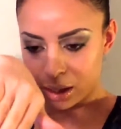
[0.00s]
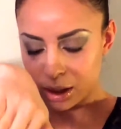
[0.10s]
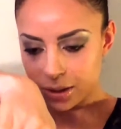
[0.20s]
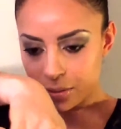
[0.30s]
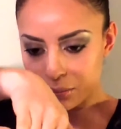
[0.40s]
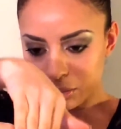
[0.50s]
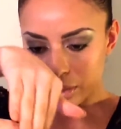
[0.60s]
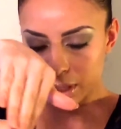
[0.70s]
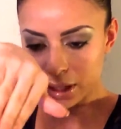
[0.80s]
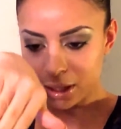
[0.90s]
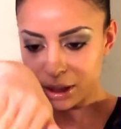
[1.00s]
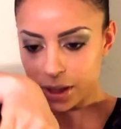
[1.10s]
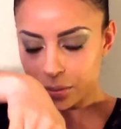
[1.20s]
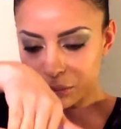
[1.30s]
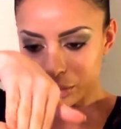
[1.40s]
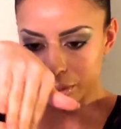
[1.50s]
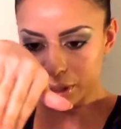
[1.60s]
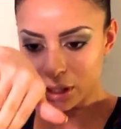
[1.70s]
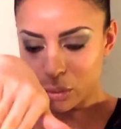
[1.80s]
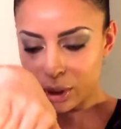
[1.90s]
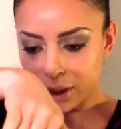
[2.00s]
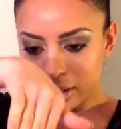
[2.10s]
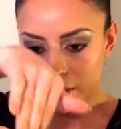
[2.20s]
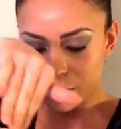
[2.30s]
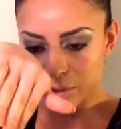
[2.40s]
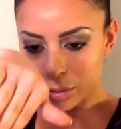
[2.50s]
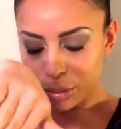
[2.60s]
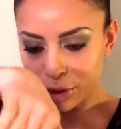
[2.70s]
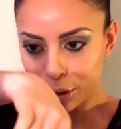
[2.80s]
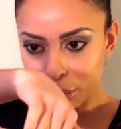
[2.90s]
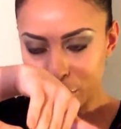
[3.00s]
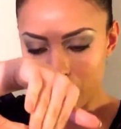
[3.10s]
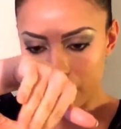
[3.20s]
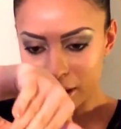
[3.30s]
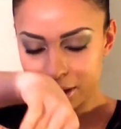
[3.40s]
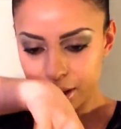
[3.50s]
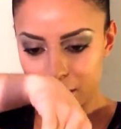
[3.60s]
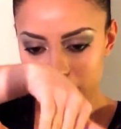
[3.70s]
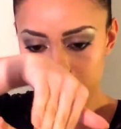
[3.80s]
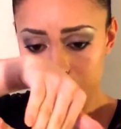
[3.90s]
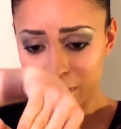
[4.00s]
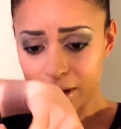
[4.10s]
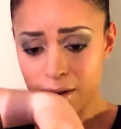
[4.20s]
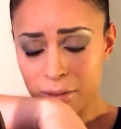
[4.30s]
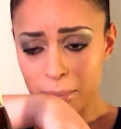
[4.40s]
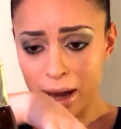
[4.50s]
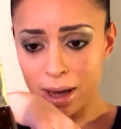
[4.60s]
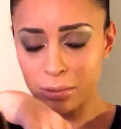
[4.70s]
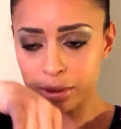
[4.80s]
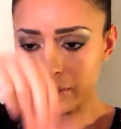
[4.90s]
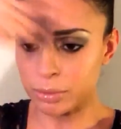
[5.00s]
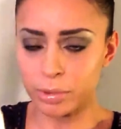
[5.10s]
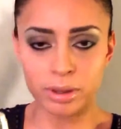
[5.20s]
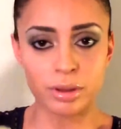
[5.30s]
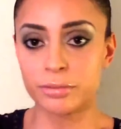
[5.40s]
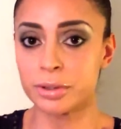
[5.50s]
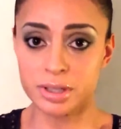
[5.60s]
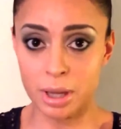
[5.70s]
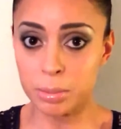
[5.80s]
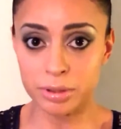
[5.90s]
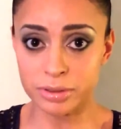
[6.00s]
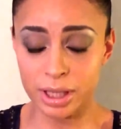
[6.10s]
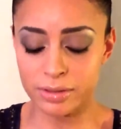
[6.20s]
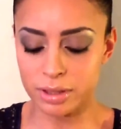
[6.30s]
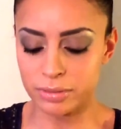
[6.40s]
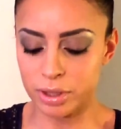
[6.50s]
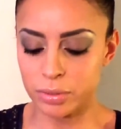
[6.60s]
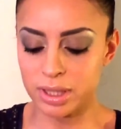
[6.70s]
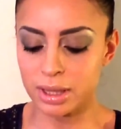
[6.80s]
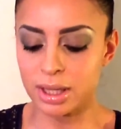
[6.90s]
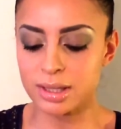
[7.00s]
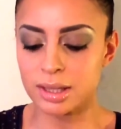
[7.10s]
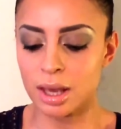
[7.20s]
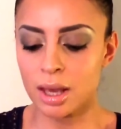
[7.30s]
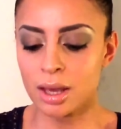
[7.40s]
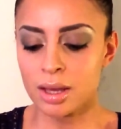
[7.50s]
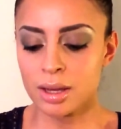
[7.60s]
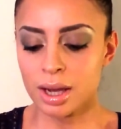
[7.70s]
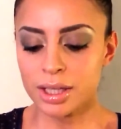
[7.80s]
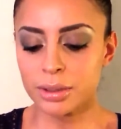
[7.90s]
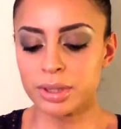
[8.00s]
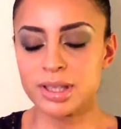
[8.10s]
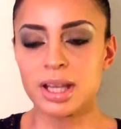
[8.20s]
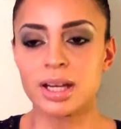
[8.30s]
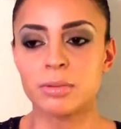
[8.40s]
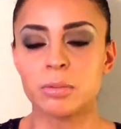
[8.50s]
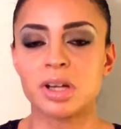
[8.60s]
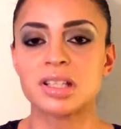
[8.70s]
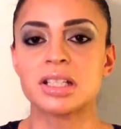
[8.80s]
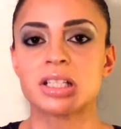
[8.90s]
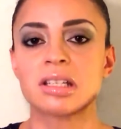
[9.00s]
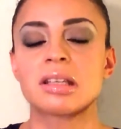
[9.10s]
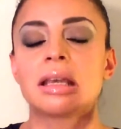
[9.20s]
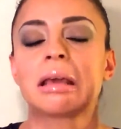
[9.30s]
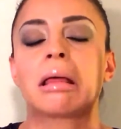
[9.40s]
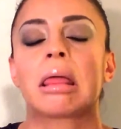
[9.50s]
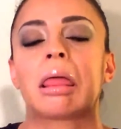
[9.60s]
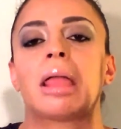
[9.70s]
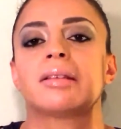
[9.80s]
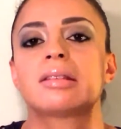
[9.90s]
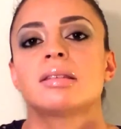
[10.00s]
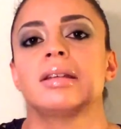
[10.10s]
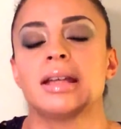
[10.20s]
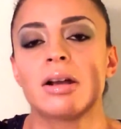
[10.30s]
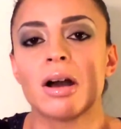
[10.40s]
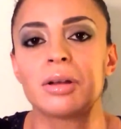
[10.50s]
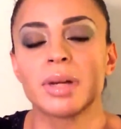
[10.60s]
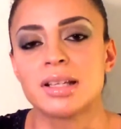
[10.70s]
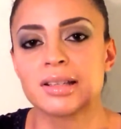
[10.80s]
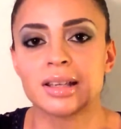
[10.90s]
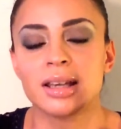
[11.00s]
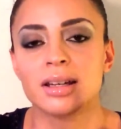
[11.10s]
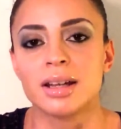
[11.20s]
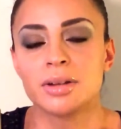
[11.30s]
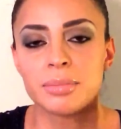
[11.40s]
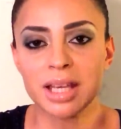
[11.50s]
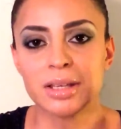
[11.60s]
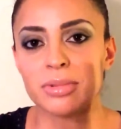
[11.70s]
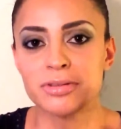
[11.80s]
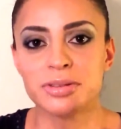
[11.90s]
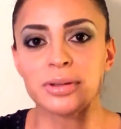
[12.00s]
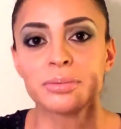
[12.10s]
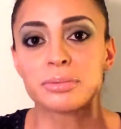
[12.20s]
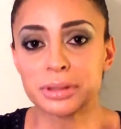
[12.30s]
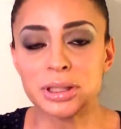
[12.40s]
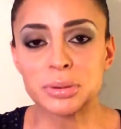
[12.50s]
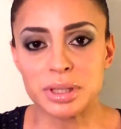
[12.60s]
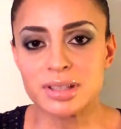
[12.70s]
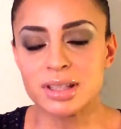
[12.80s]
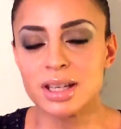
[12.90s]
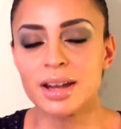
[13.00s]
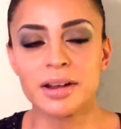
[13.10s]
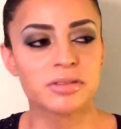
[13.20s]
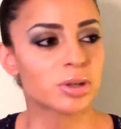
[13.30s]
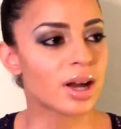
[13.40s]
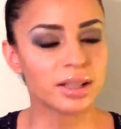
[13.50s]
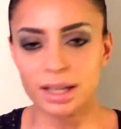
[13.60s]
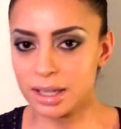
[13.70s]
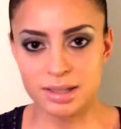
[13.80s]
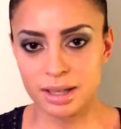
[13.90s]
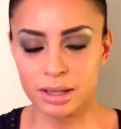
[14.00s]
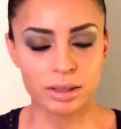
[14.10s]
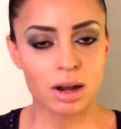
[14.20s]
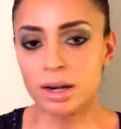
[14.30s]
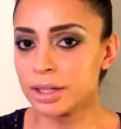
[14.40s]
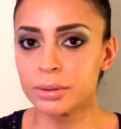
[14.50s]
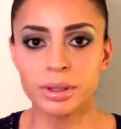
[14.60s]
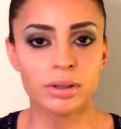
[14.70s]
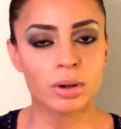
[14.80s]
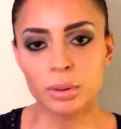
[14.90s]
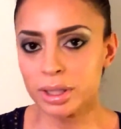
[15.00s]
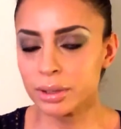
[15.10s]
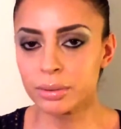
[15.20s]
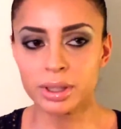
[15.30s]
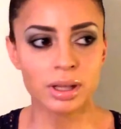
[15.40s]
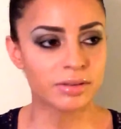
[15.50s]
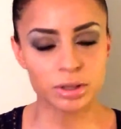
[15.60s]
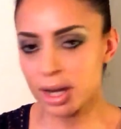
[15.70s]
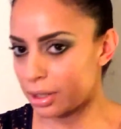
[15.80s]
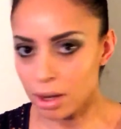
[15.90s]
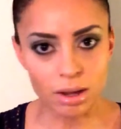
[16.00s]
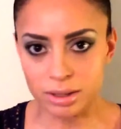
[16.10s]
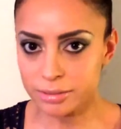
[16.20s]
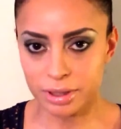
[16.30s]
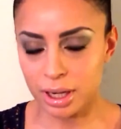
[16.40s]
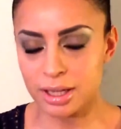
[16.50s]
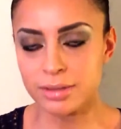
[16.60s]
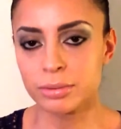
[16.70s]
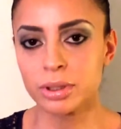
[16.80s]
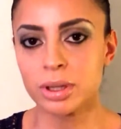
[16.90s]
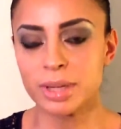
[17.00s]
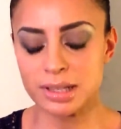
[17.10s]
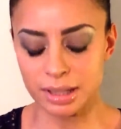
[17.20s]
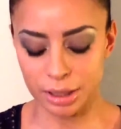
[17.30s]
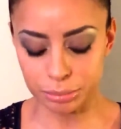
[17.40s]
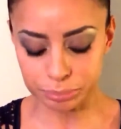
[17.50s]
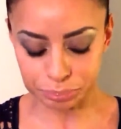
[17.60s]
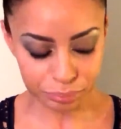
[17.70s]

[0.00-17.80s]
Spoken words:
It's a really quickly absorbing product. So right off the bat, even within the first couple of days of using this, I noticed that it wasn't just like sitting on my skin and making me feel really greasy. And I've tried, like I said, argan oil, coconut oil. I've tried all different kinds of oil on my skin.